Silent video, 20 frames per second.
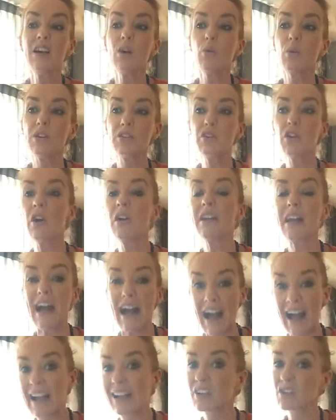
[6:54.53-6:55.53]
We're not
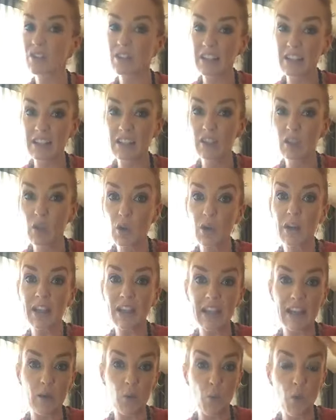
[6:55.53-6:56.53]
actually
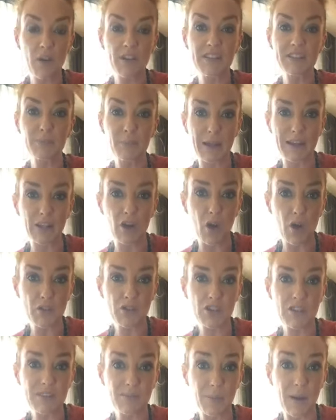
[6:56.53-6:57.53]
looking at what is my
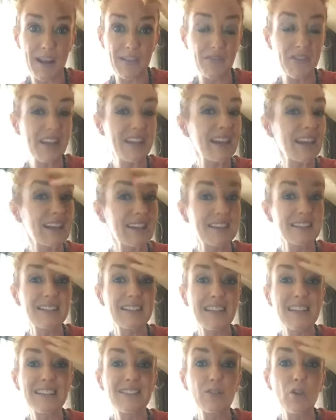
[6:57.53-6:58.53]
conscious mind thinking, because
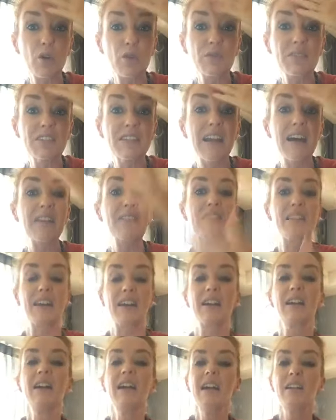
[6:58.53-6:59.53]
this knows
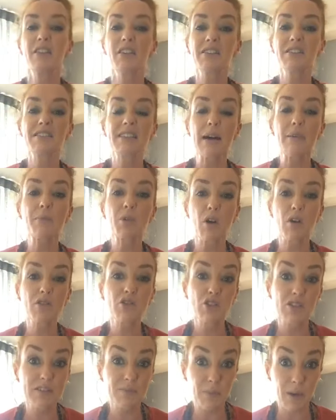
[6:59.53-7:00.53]
nothing. The
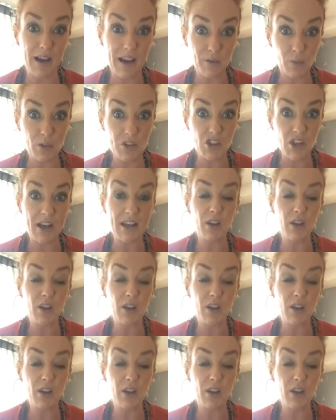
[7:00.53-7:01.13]
subconscious mind, which I